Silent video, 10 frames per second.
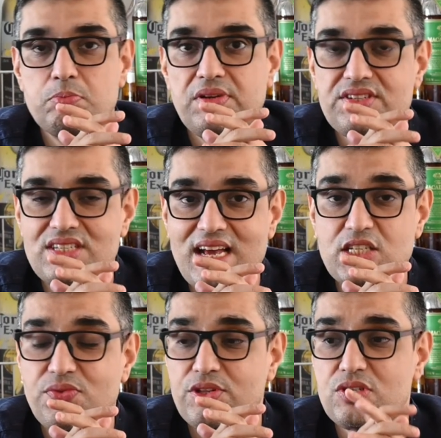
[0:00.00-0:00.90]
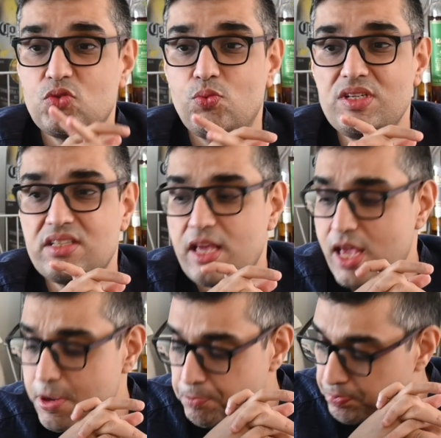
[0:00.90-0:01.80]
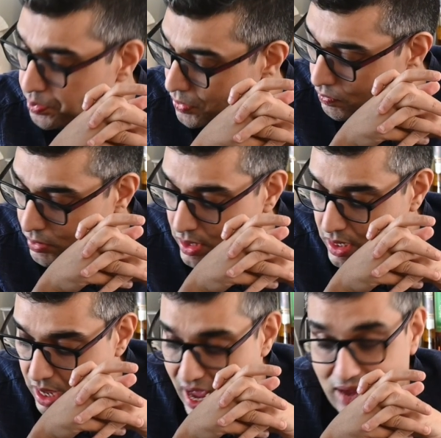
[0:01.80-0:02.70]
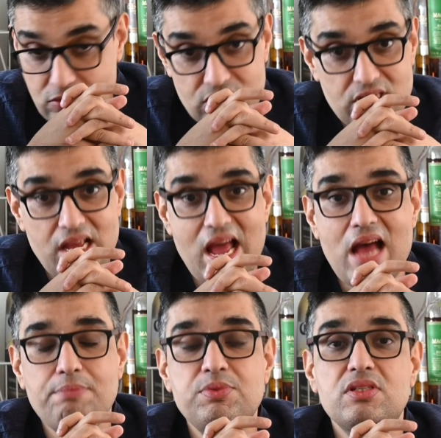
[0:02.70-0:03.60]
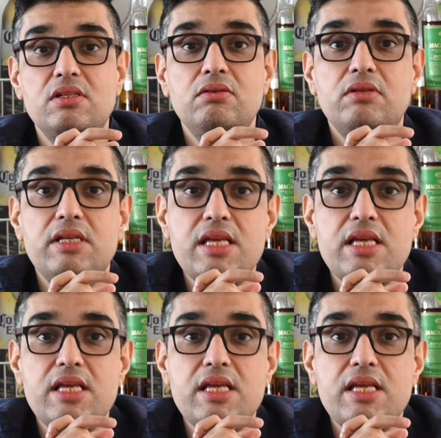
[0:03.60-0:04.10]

plus tax for this whiskey? I would say absolutely